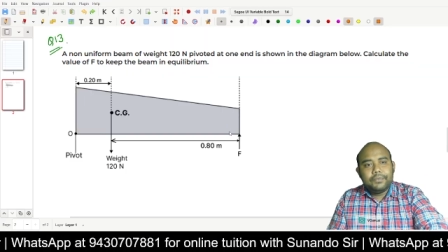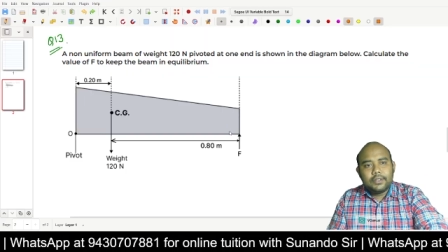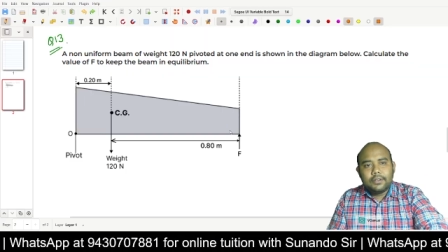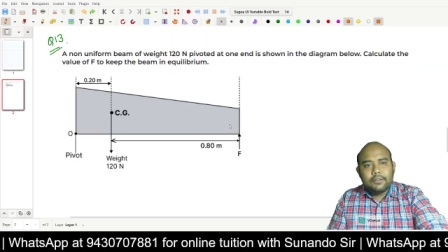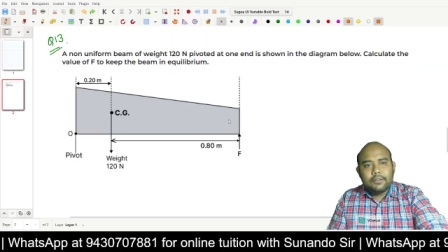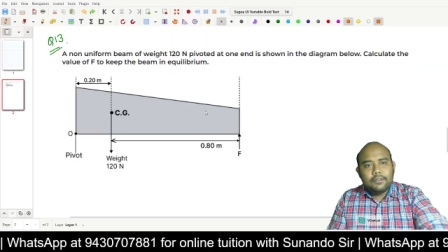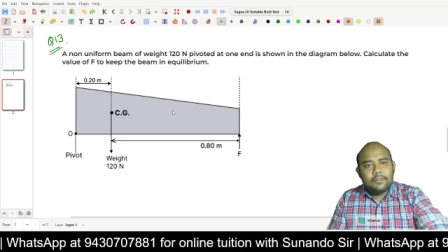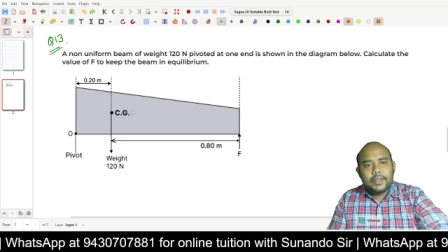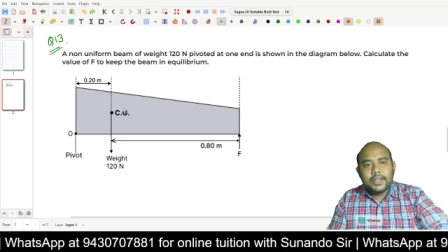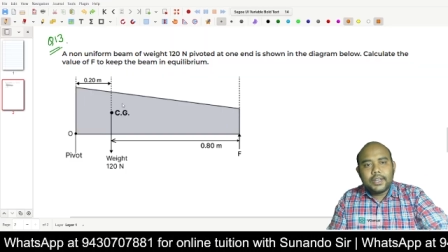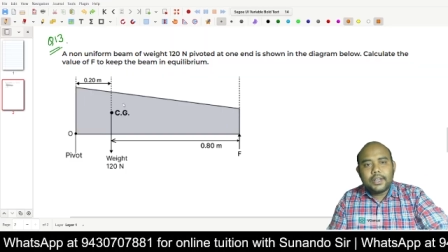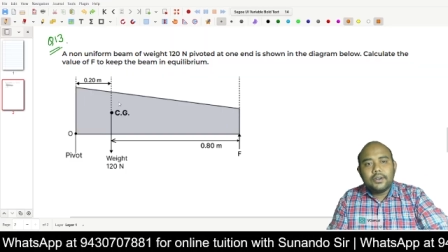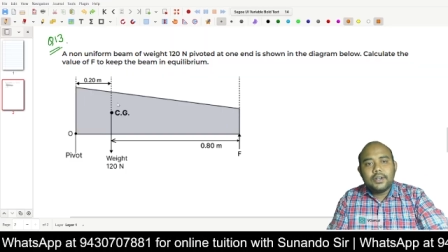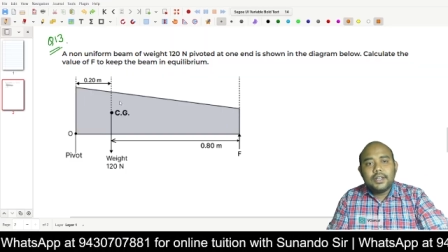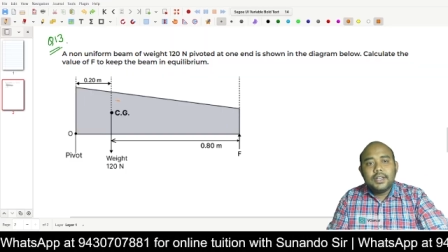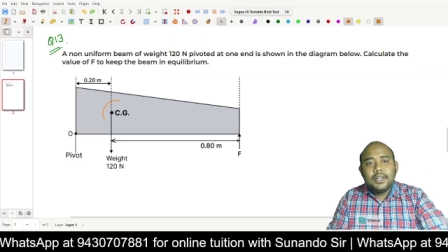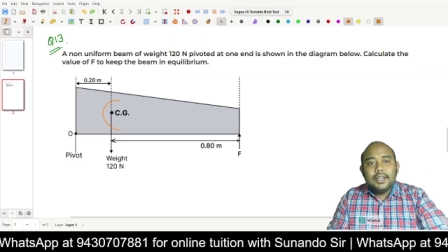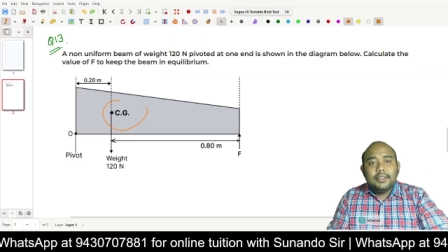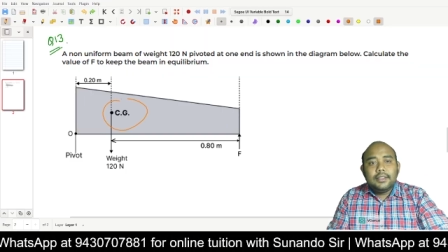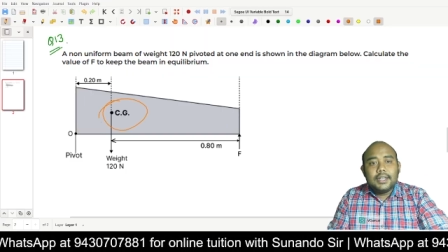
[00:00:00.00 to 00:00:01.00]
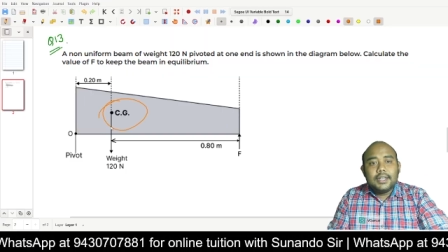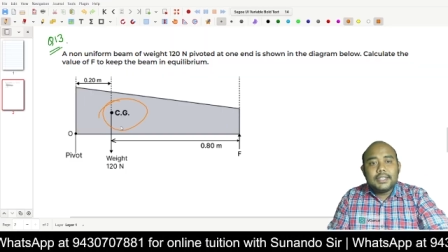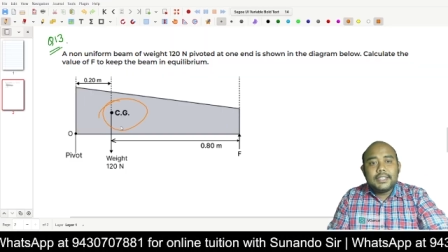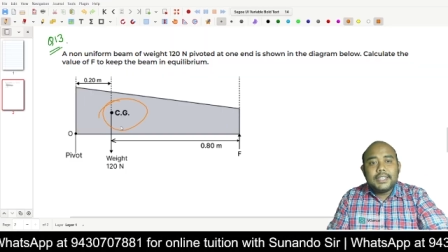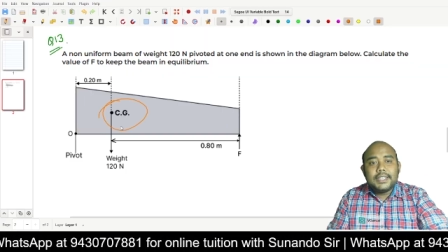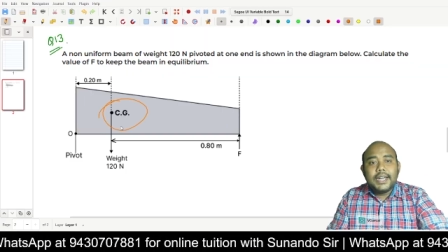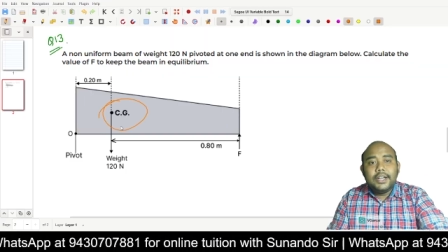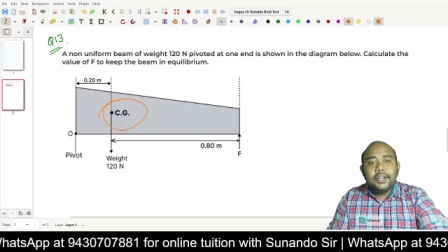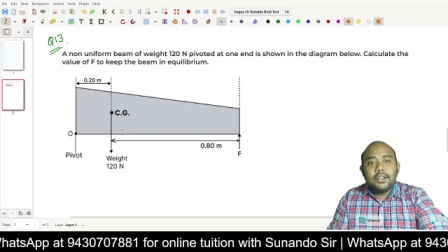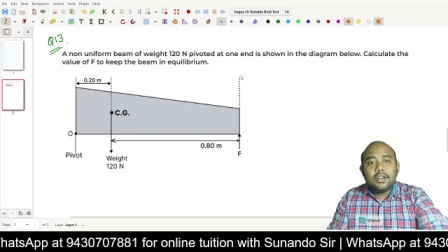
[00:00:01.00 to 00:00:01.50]
Very good. The
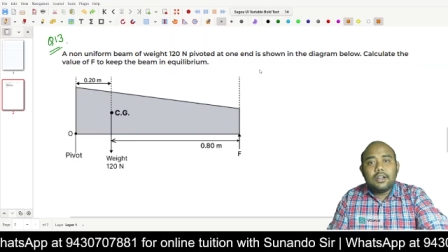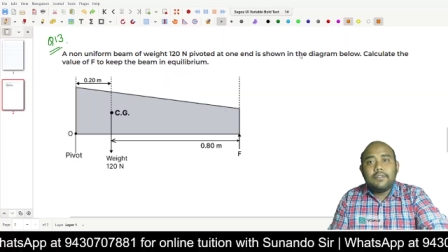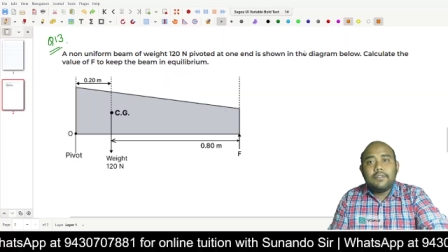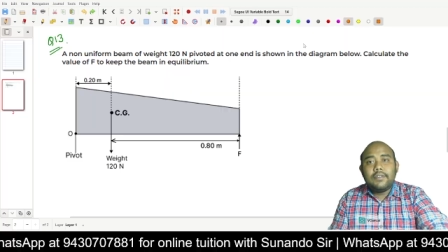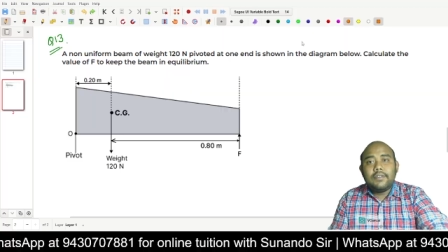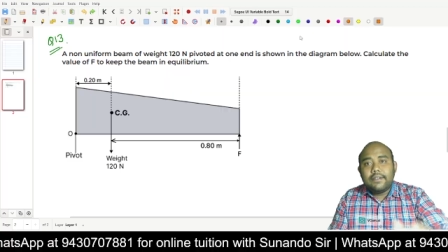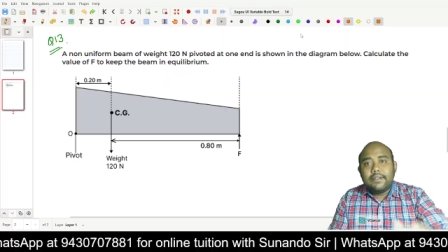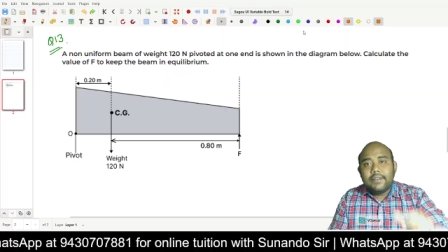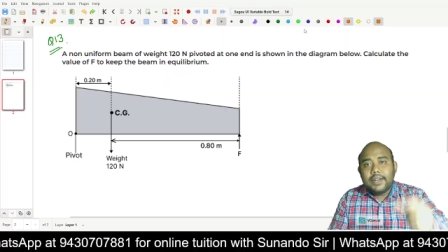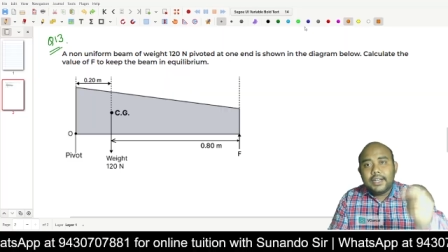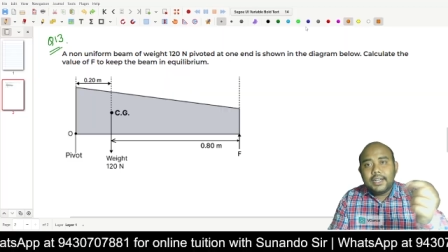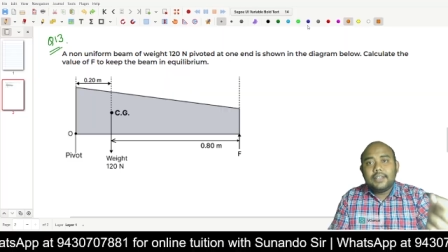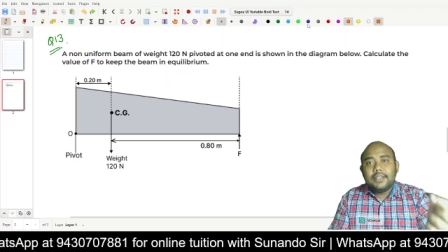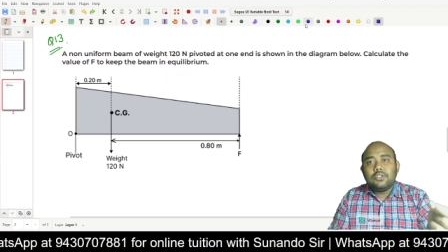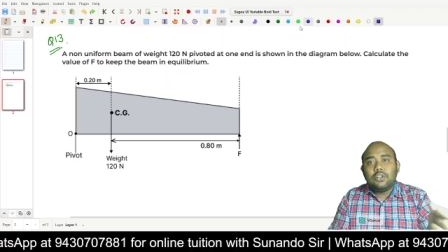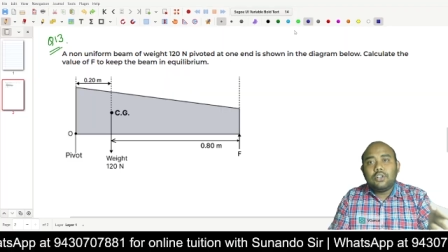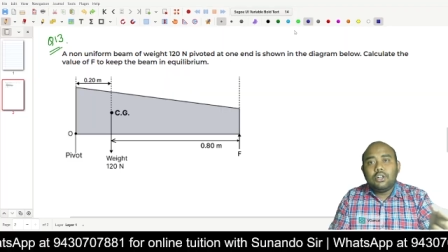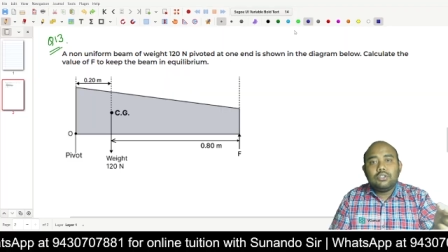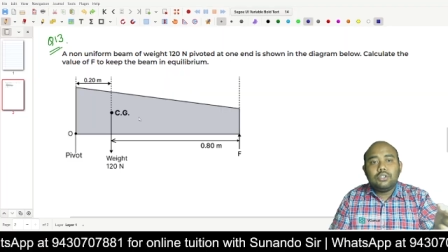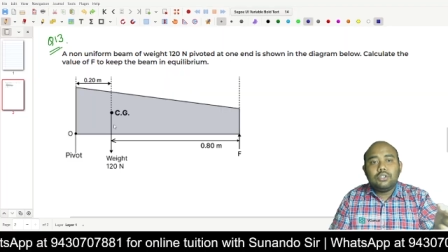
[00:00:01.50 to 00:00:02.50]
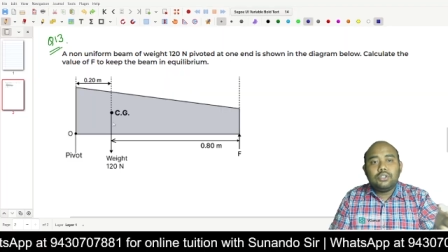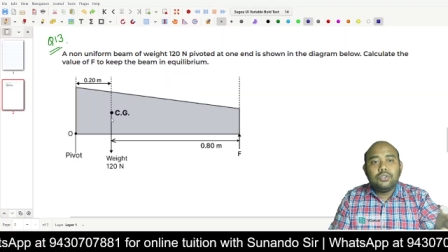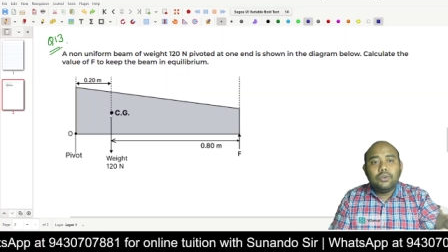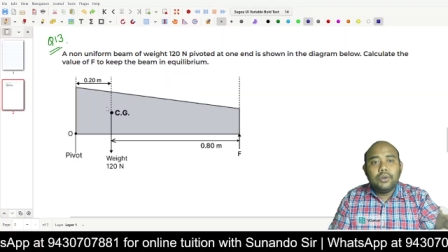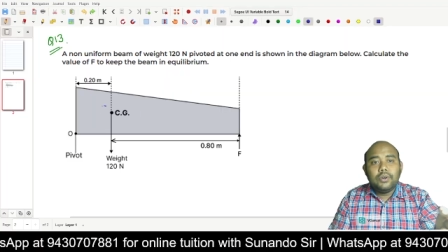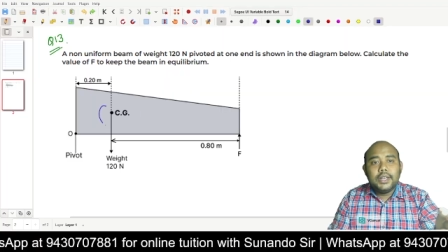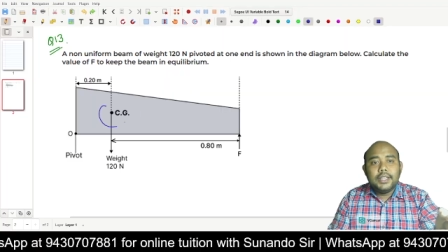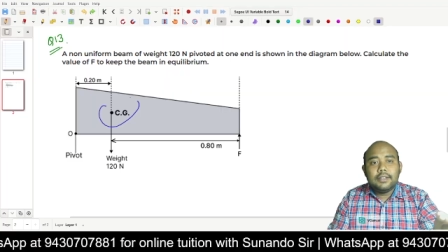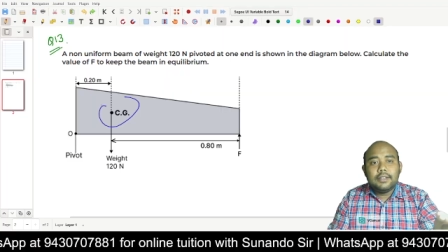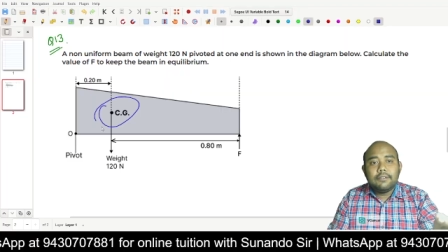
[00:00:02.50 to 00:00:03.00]
center of gravity is also shown
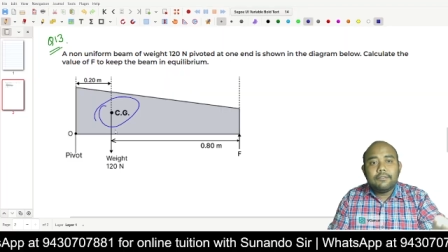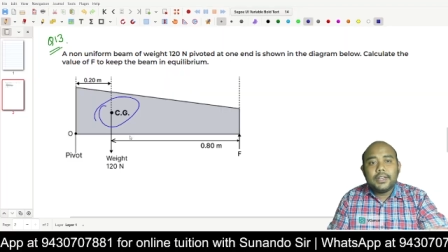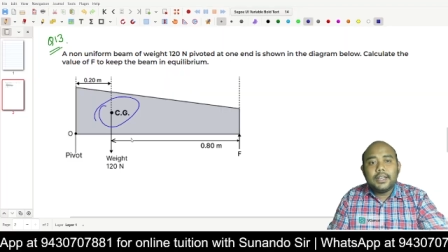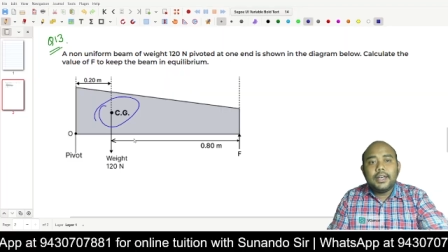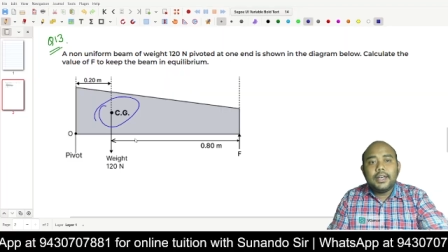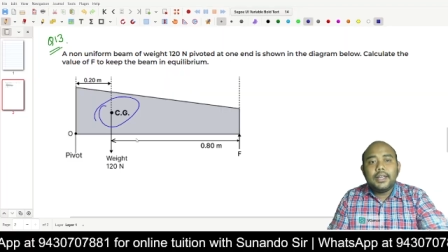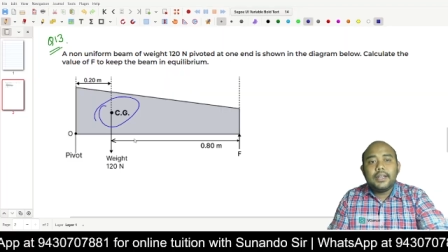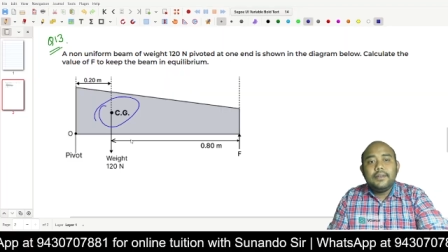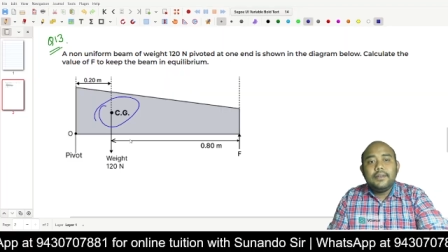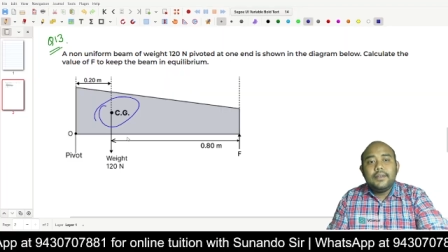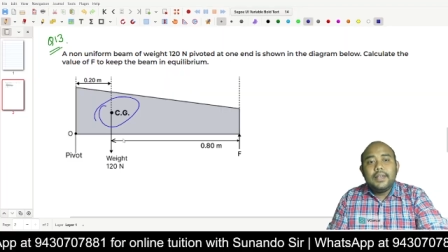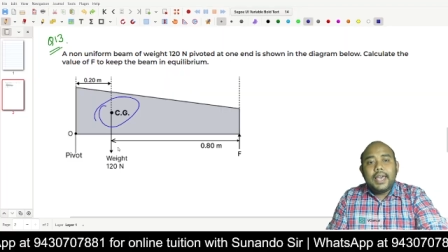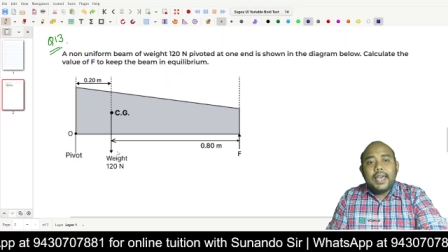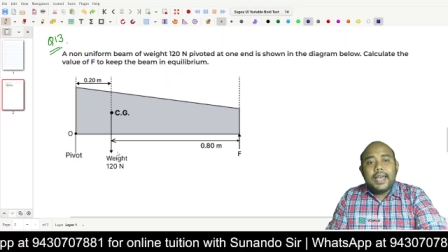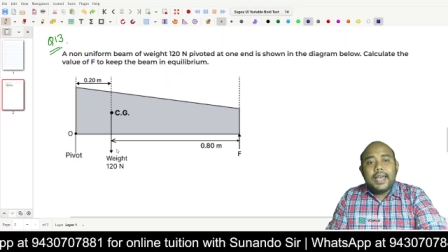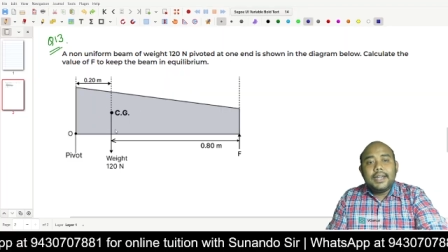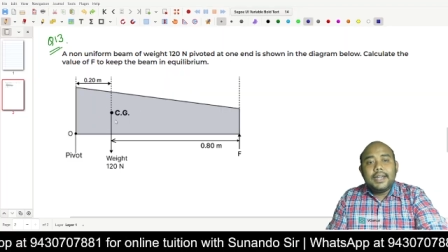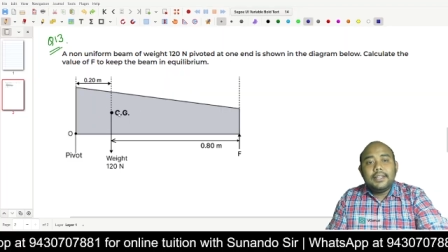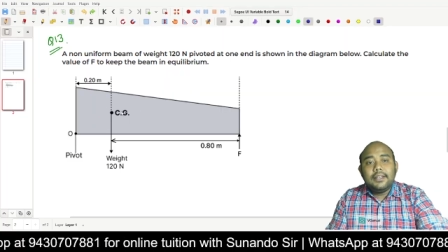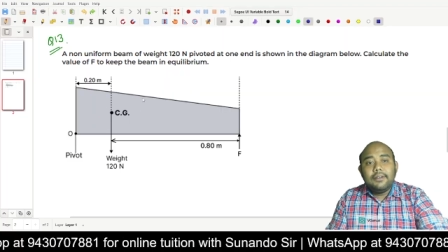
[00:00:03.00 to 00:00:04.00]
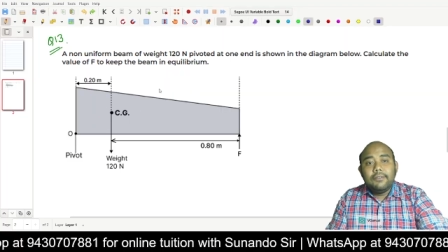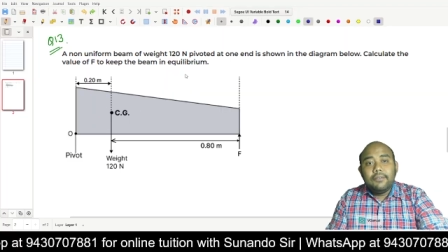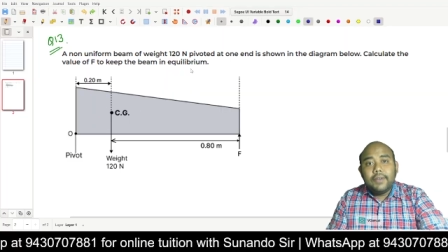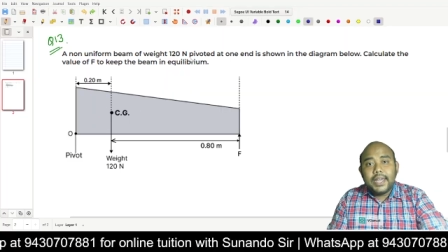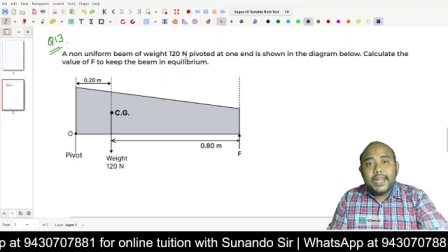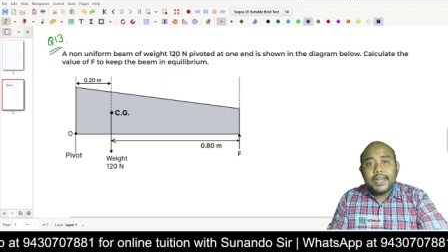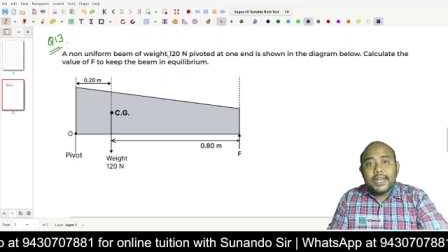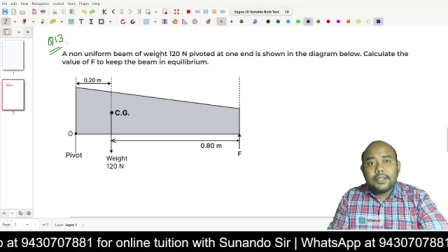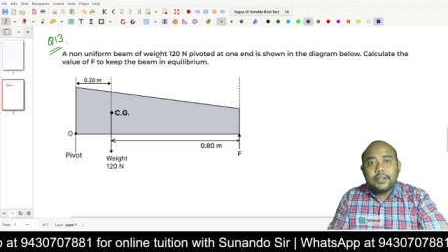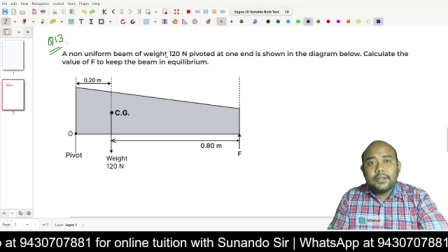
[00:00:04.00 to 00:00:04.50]
in the figure and the weight,